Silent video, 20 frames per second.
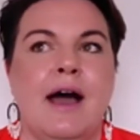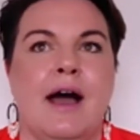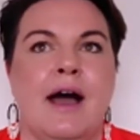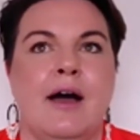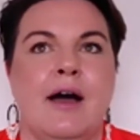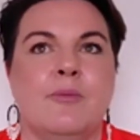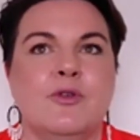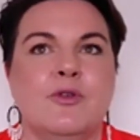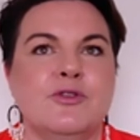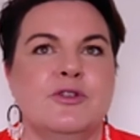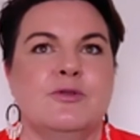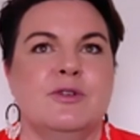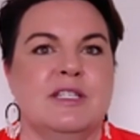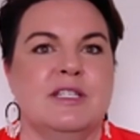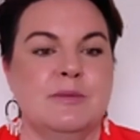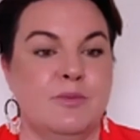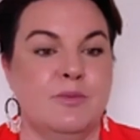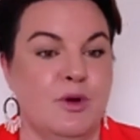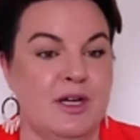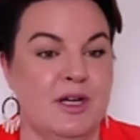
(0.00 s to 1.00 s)
or to
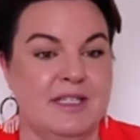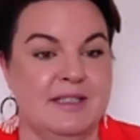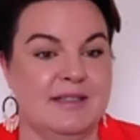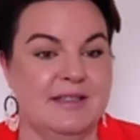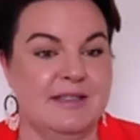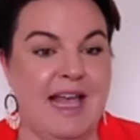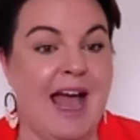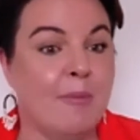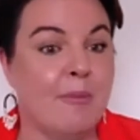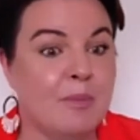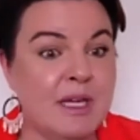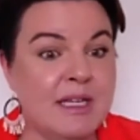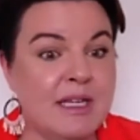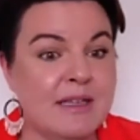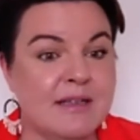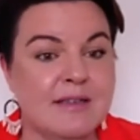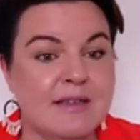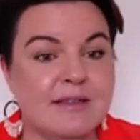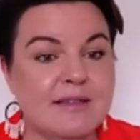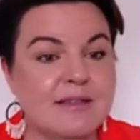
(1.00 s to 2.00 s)
express
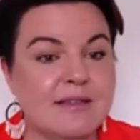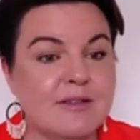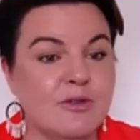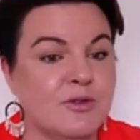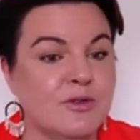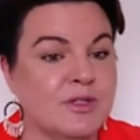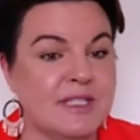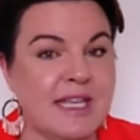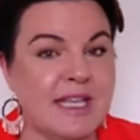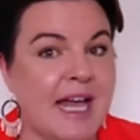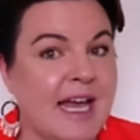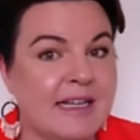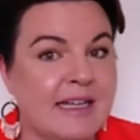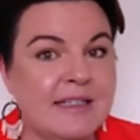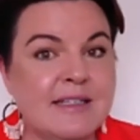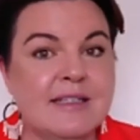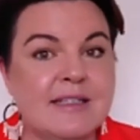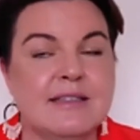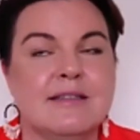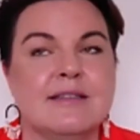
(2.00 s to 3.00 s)
happiness or
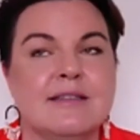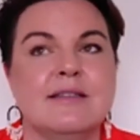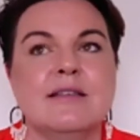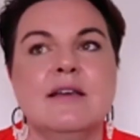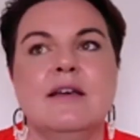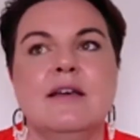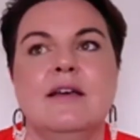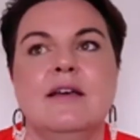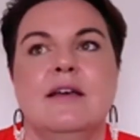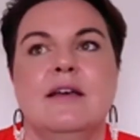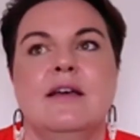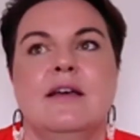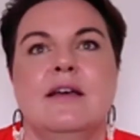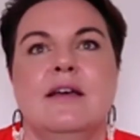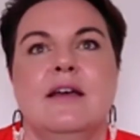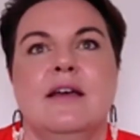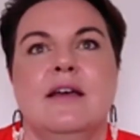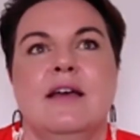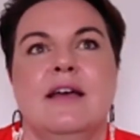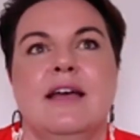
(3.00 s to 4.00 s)
sadness.
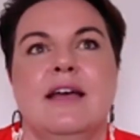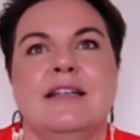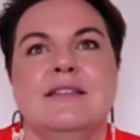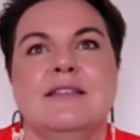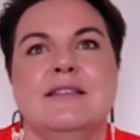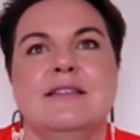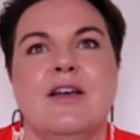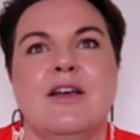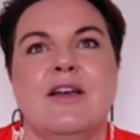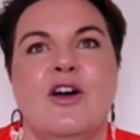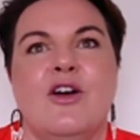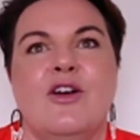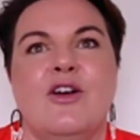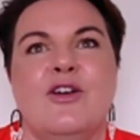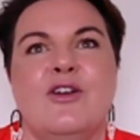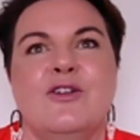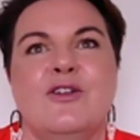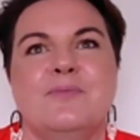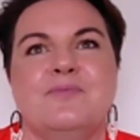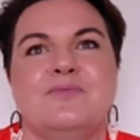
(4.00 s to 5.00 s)
And
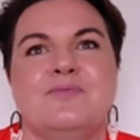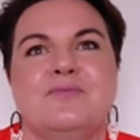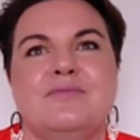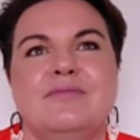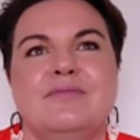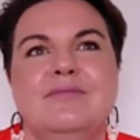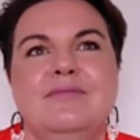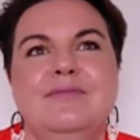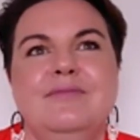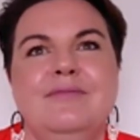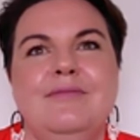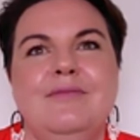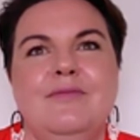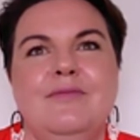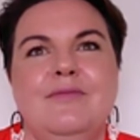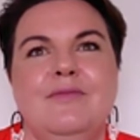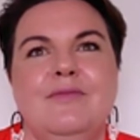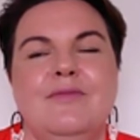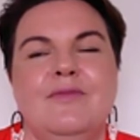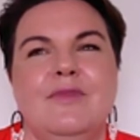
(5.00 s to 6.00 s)
so
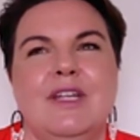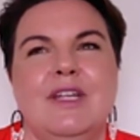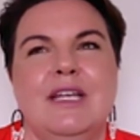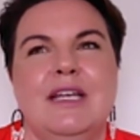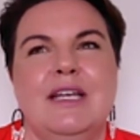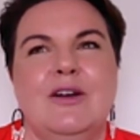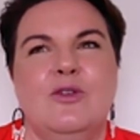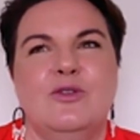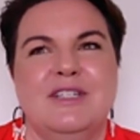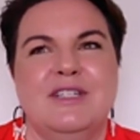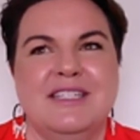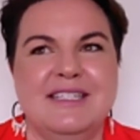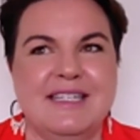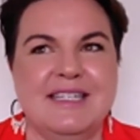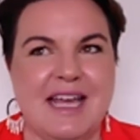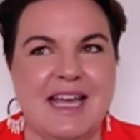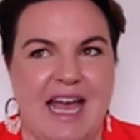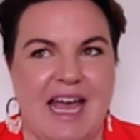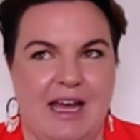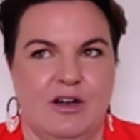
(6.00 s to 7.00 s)

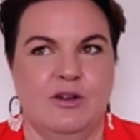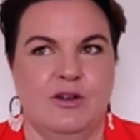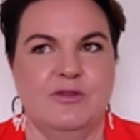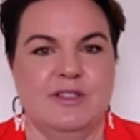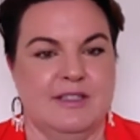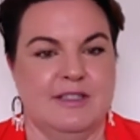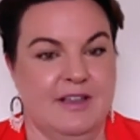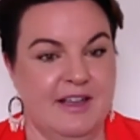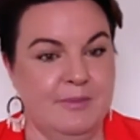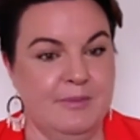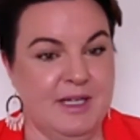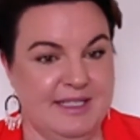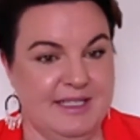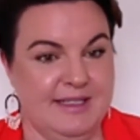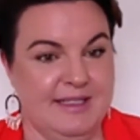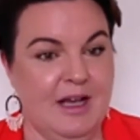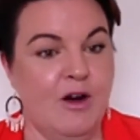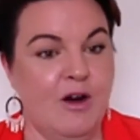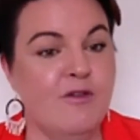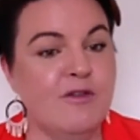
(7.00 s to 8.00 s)
autistic adults like
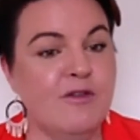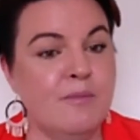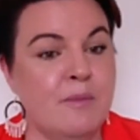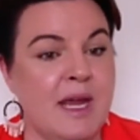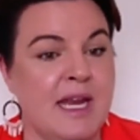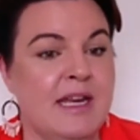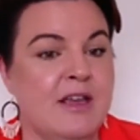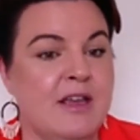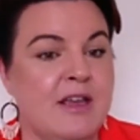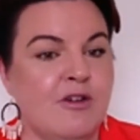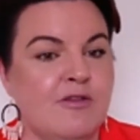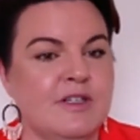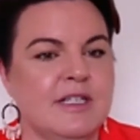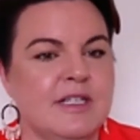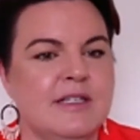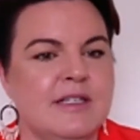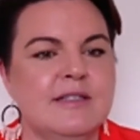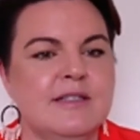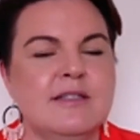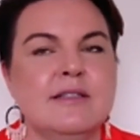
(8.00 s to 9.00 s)
myself, many of
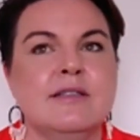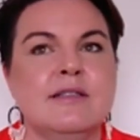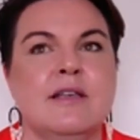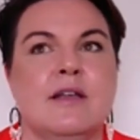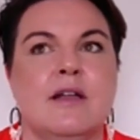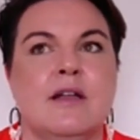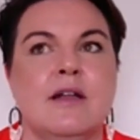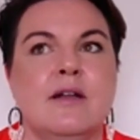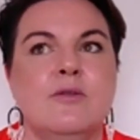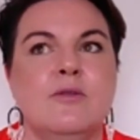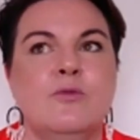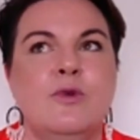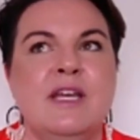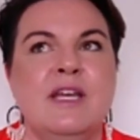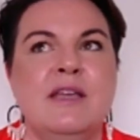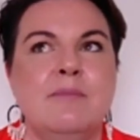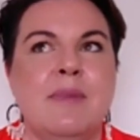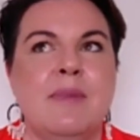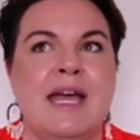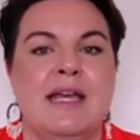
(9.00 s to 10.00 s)
us, we
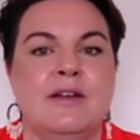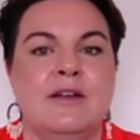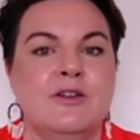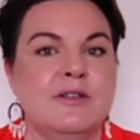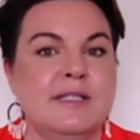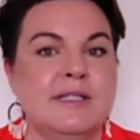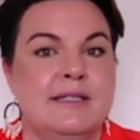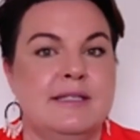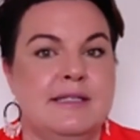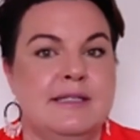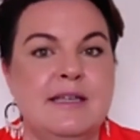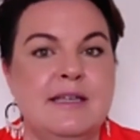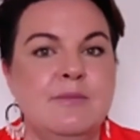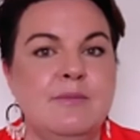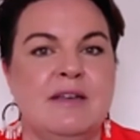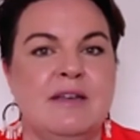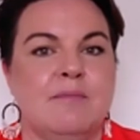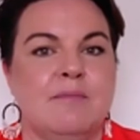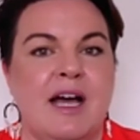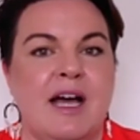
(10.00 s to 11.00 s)
may not stim
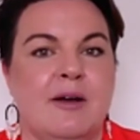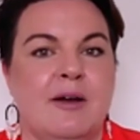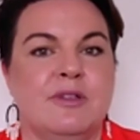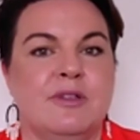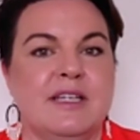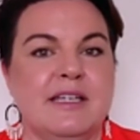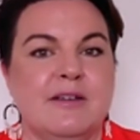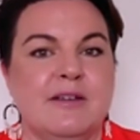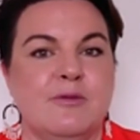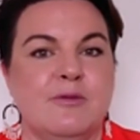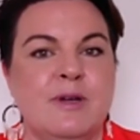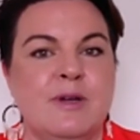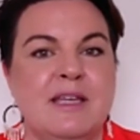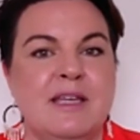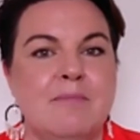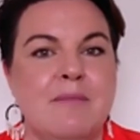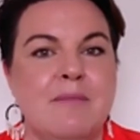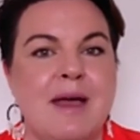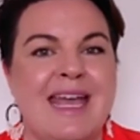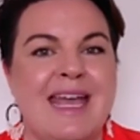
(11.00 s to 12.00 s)
in public. We
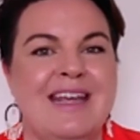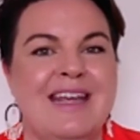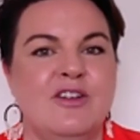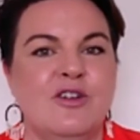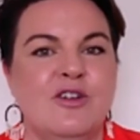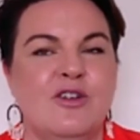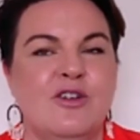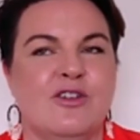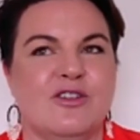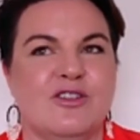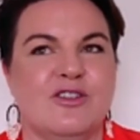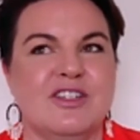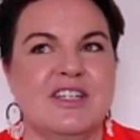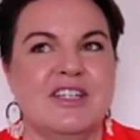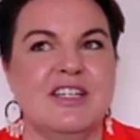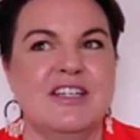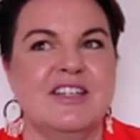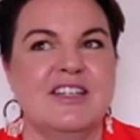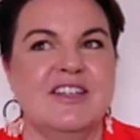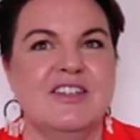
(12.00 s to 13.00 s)
may not
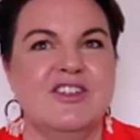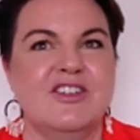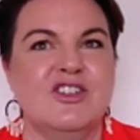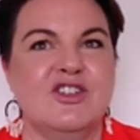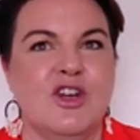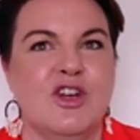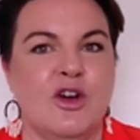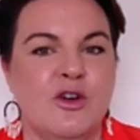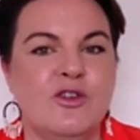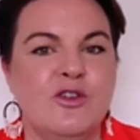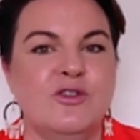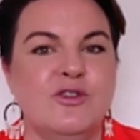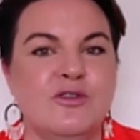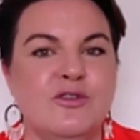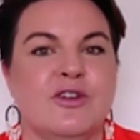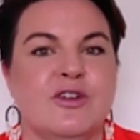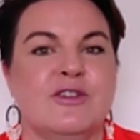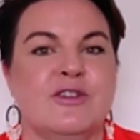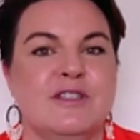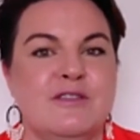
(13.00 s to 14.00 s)
show you
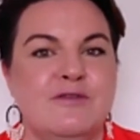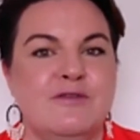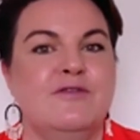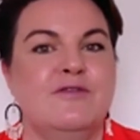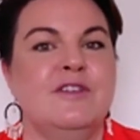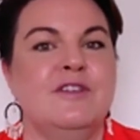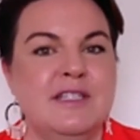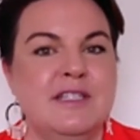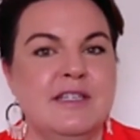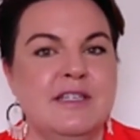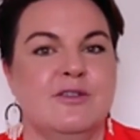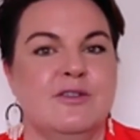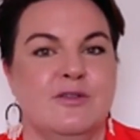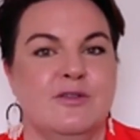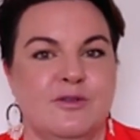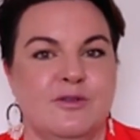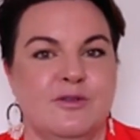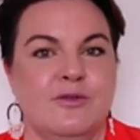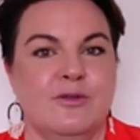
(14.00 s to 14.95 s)
those physical